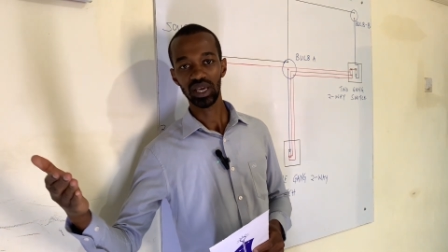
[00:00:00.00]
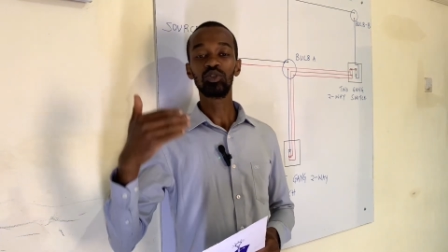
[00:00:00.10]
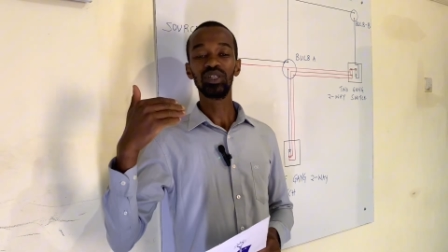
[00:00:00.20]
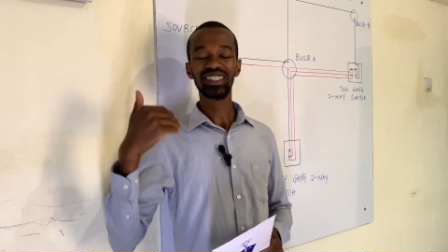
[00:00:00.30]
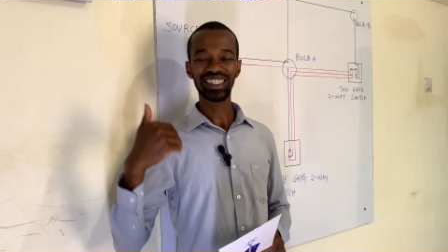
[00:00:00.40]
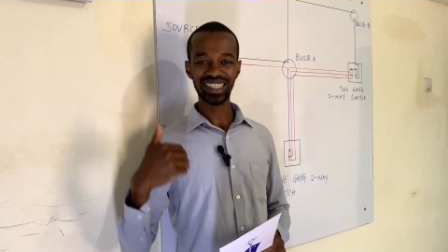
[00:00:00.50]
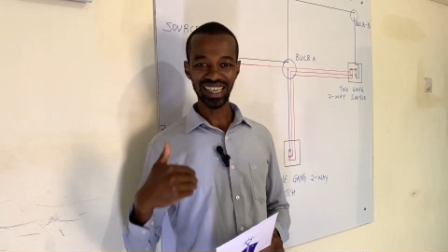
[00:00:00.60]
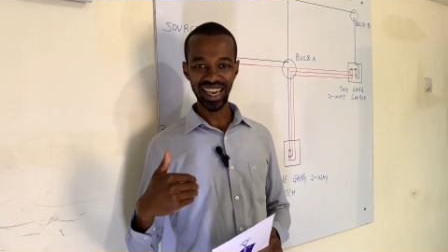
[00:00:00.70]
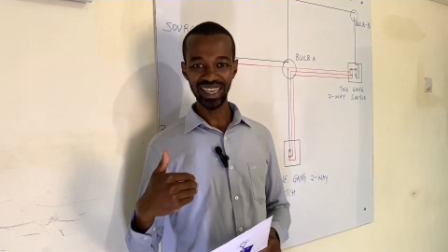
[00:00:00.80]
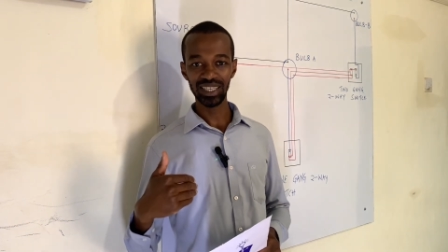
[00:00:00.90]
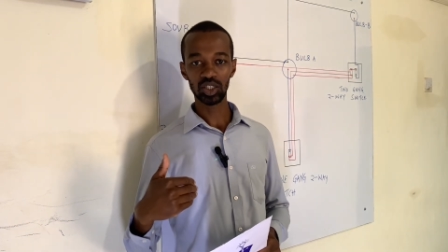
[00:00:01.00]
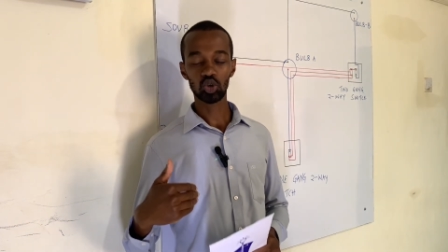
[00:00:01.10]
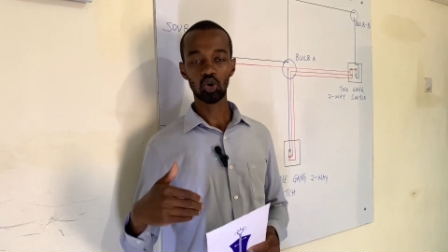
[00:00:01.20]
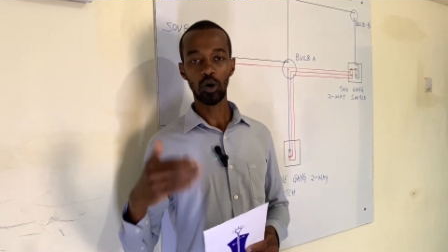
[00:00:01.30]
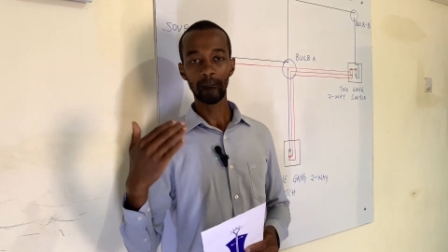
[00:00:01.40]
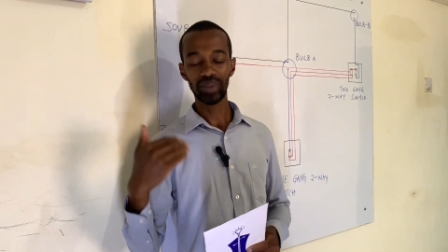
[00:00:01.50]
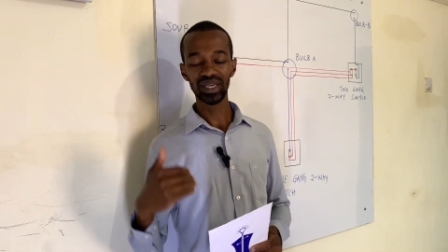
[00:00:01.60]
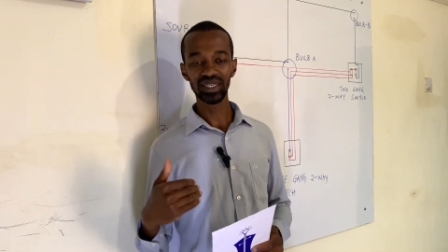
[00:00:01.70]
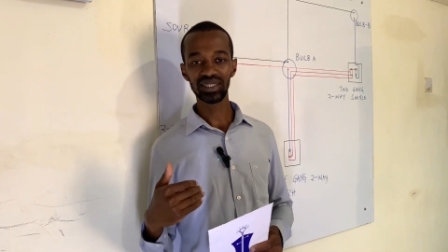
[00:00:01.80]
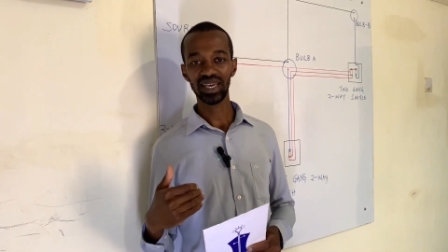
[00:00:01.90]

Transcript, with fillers: it will strain to complete